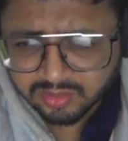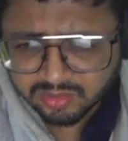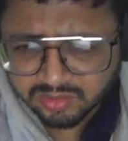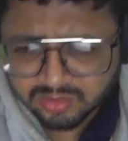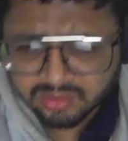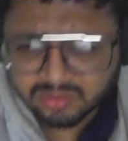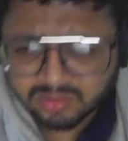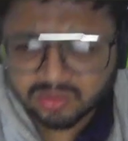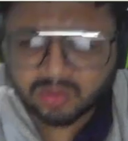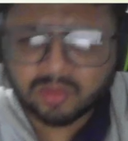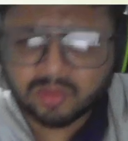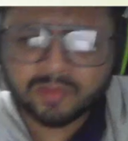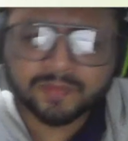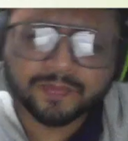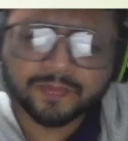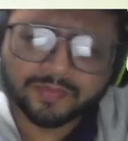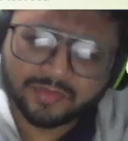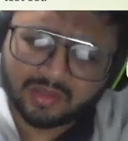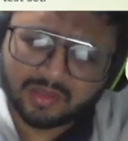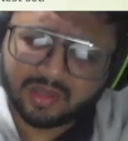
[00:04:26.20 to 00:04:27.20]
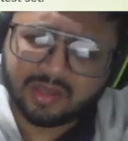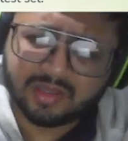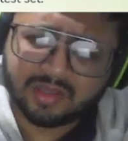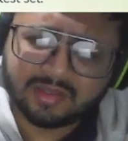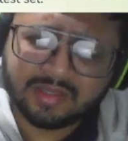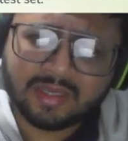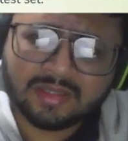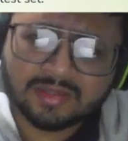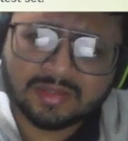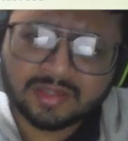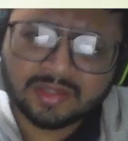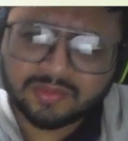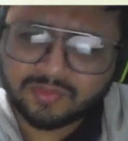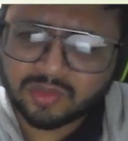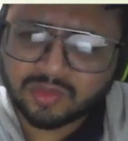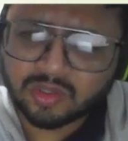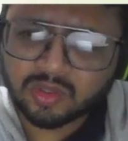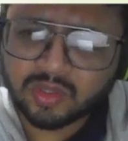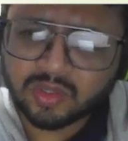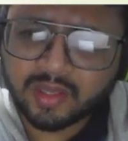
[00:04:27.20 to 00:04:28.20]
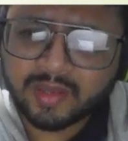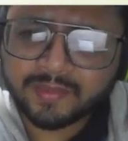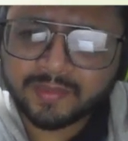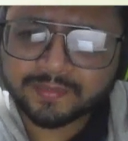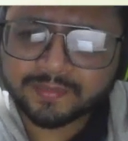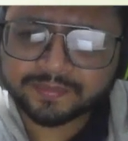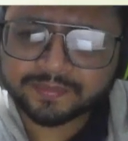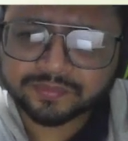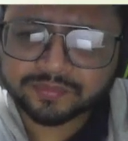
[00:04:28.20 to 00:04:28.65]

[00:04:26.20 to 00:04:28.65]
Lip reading: So that's it for today.